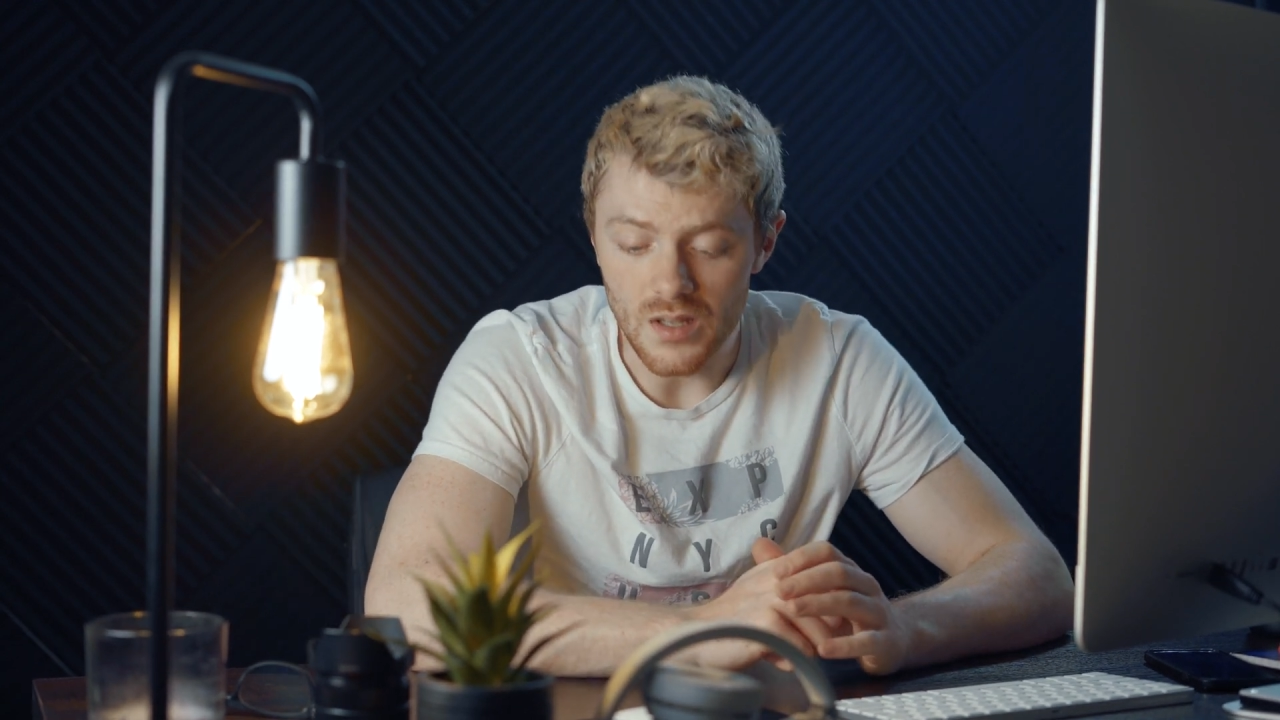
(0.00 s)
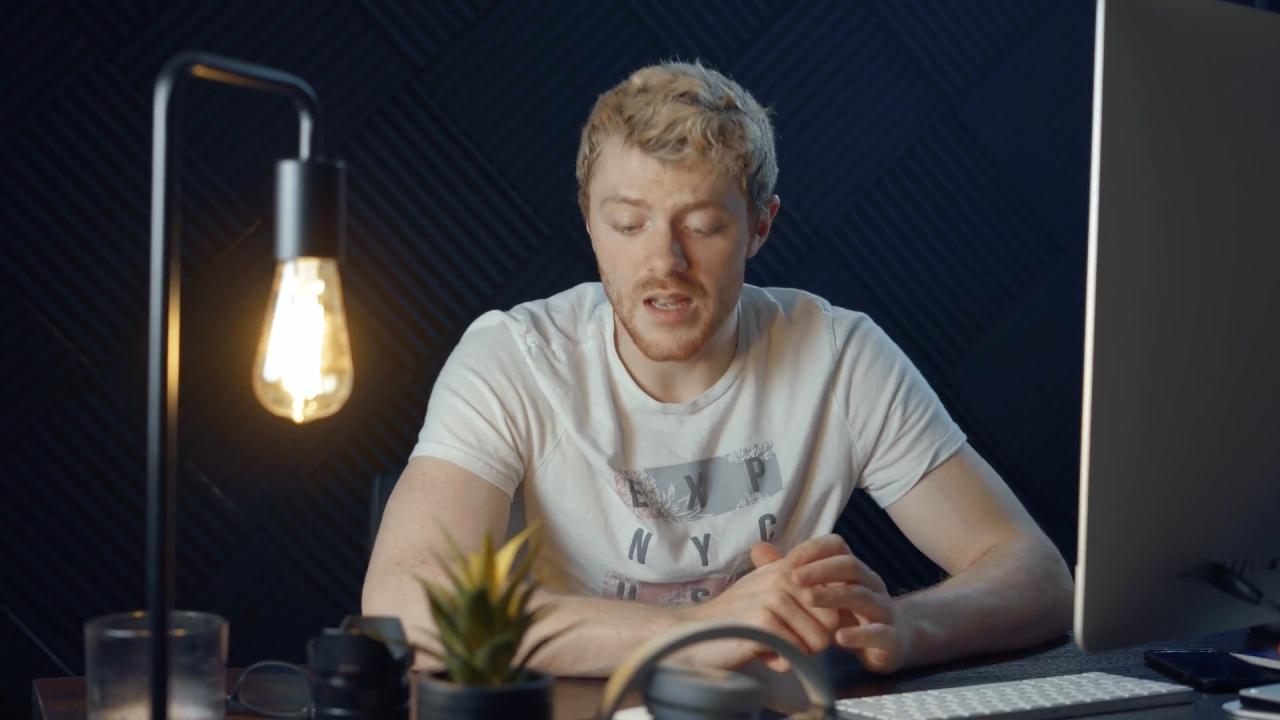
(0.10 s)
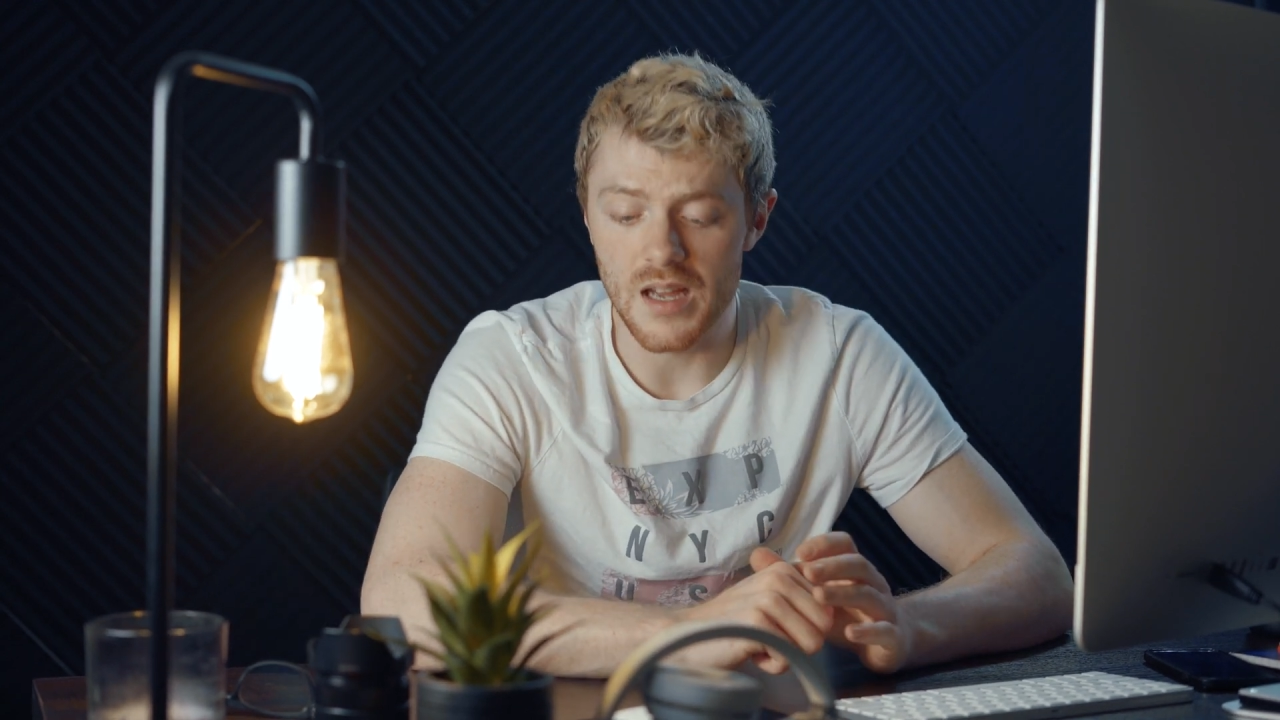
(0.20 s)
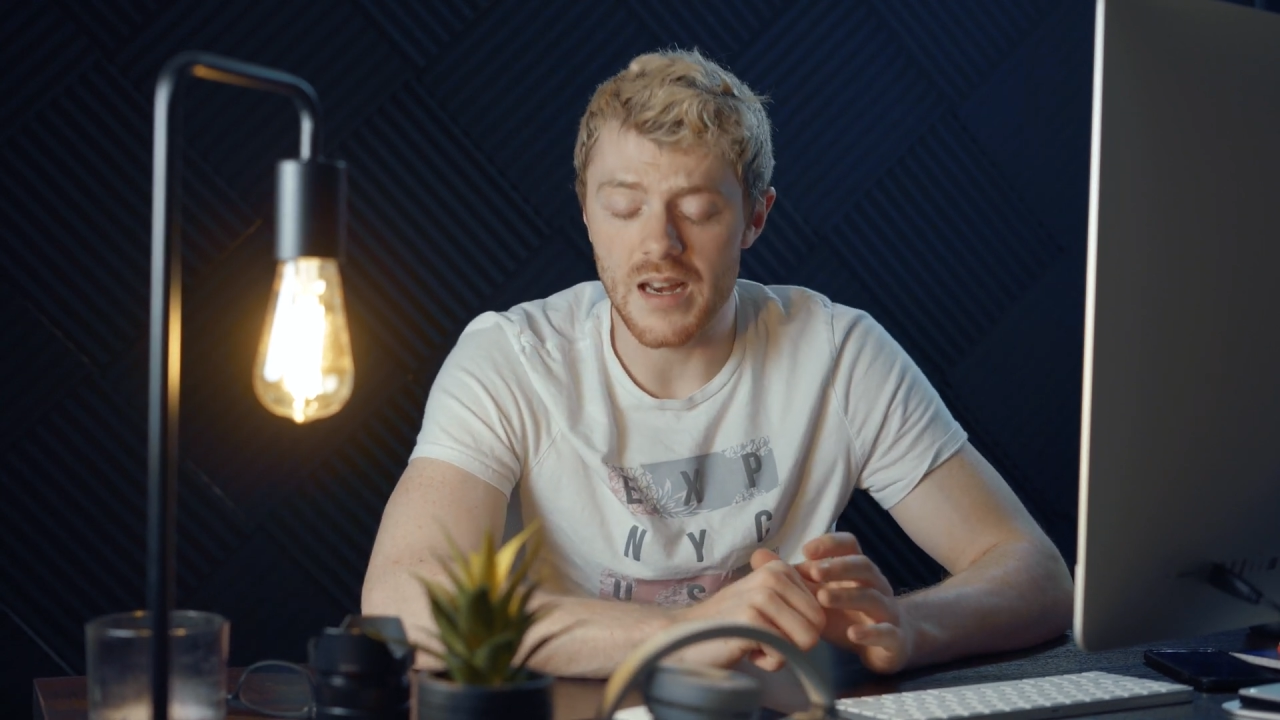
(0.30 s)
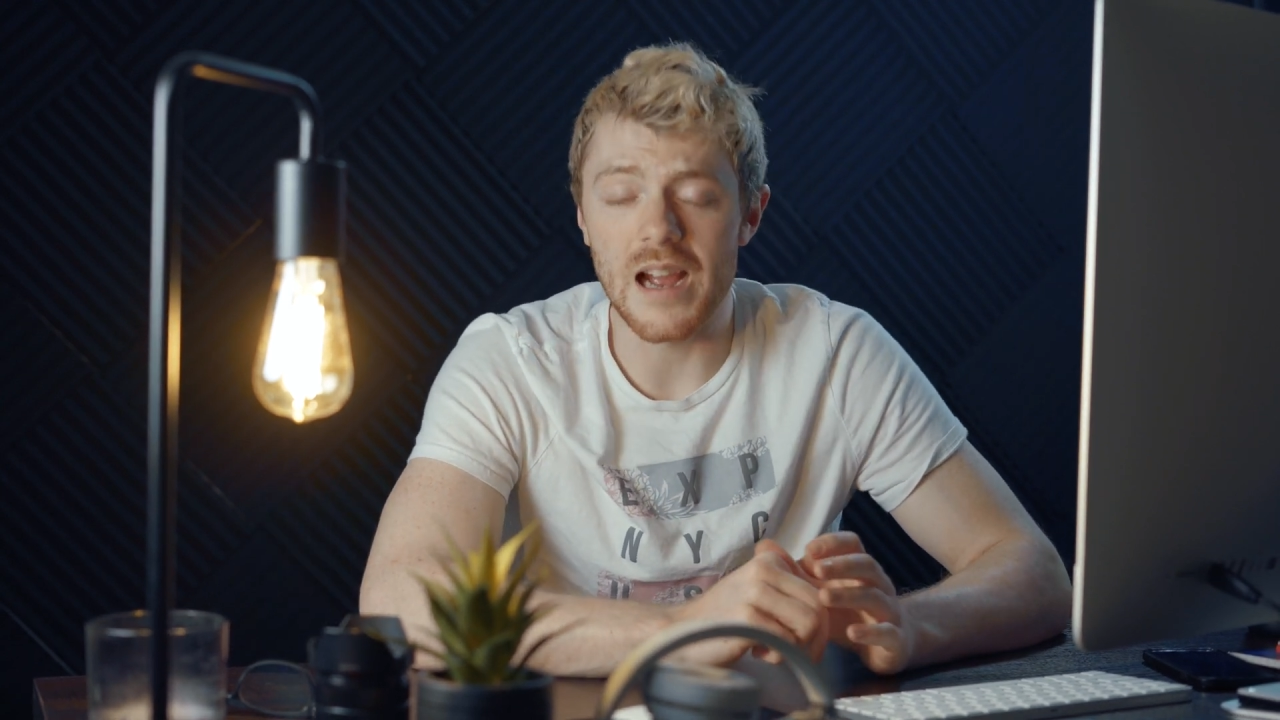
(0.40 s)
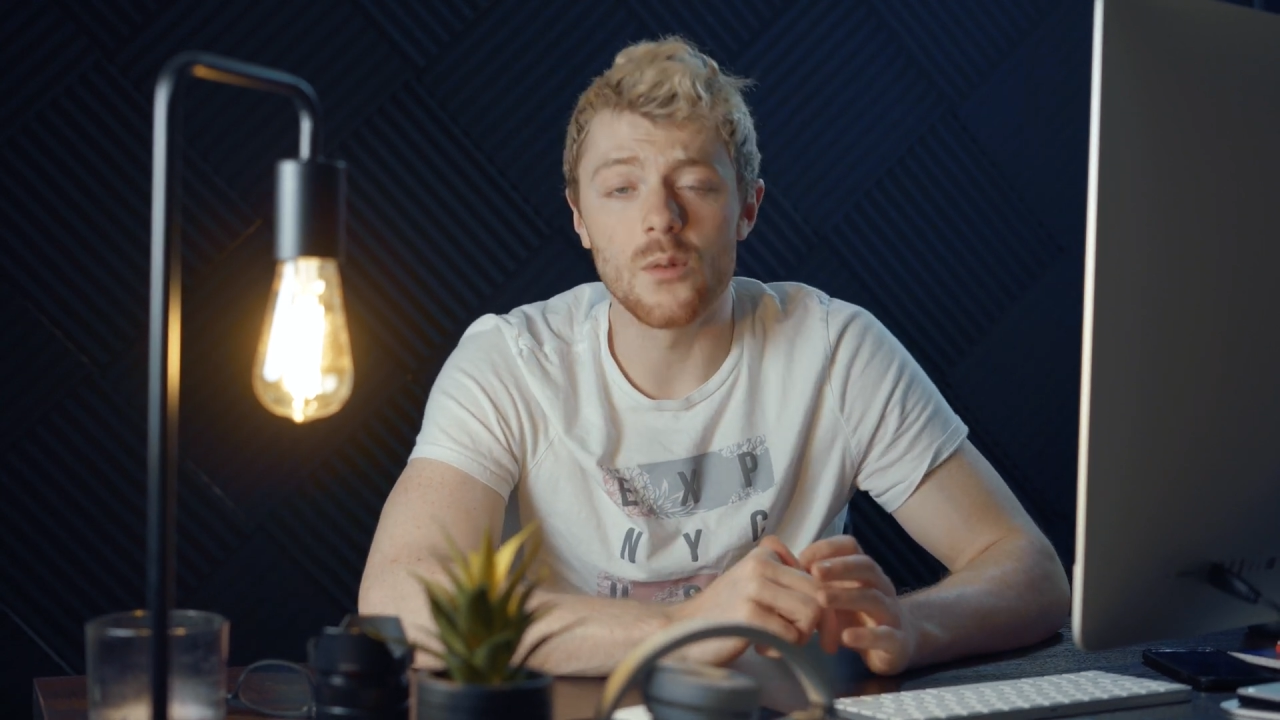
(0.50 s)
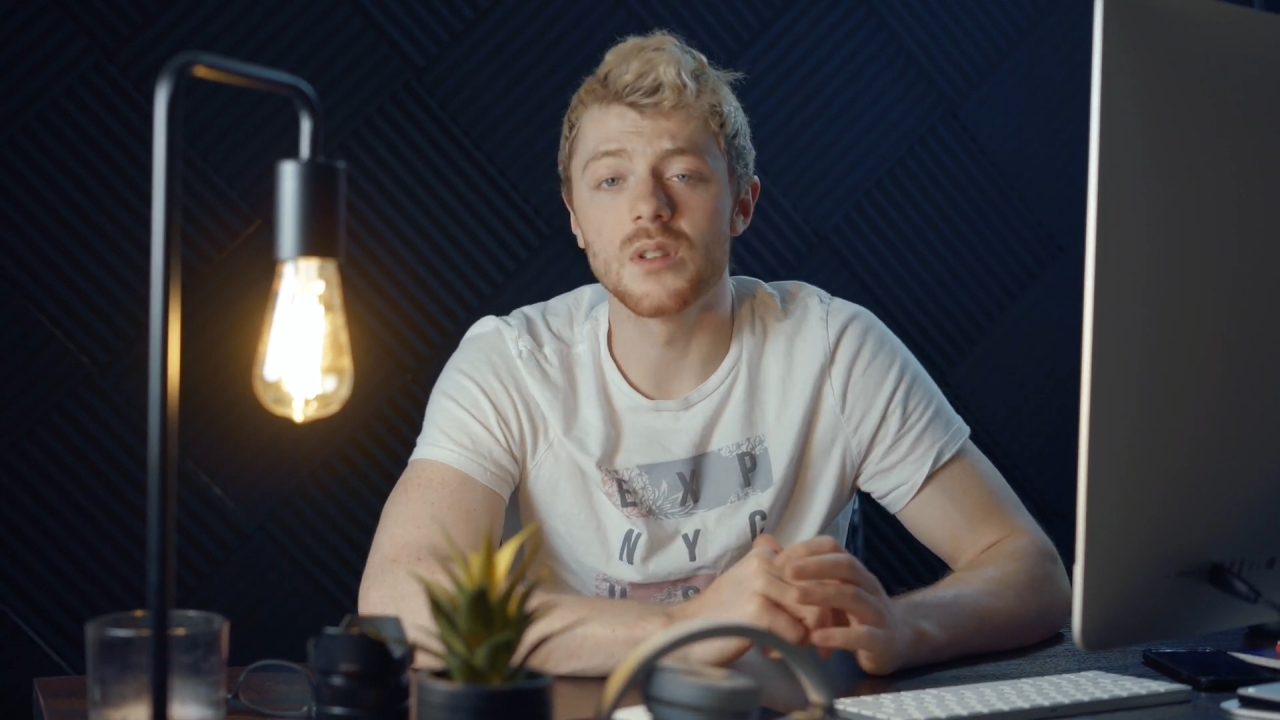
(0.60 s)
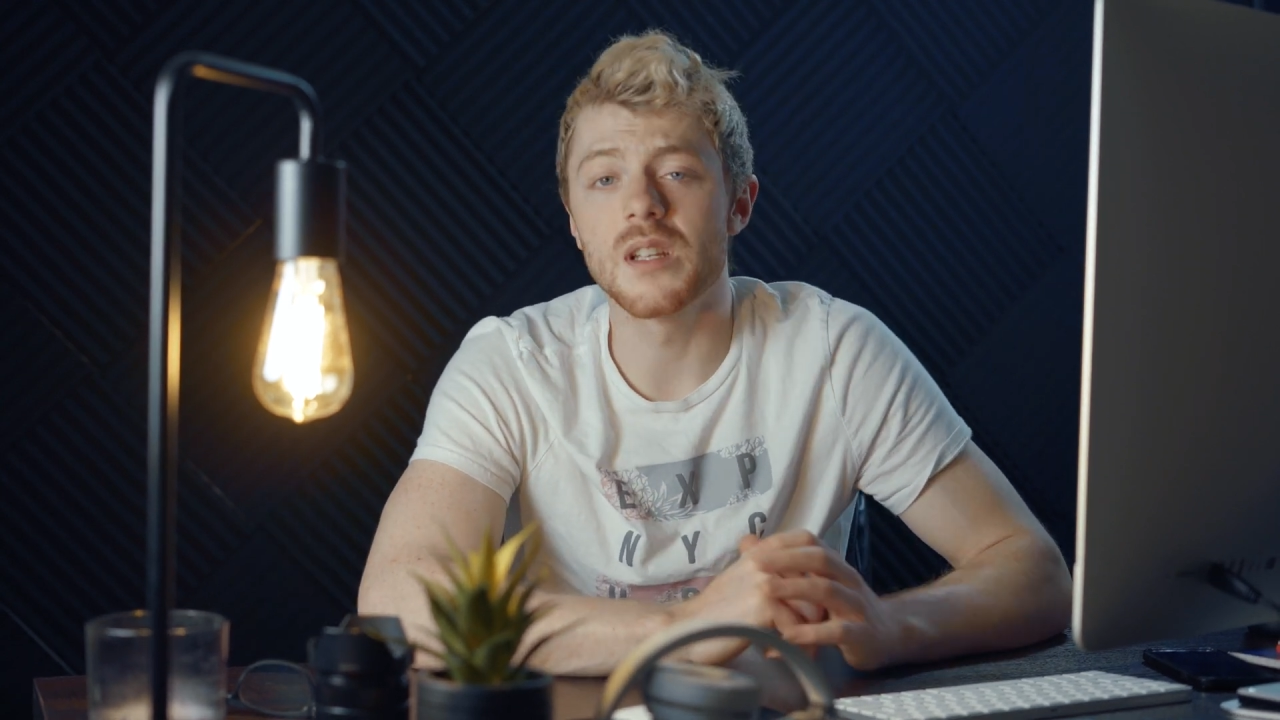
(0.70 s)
And I will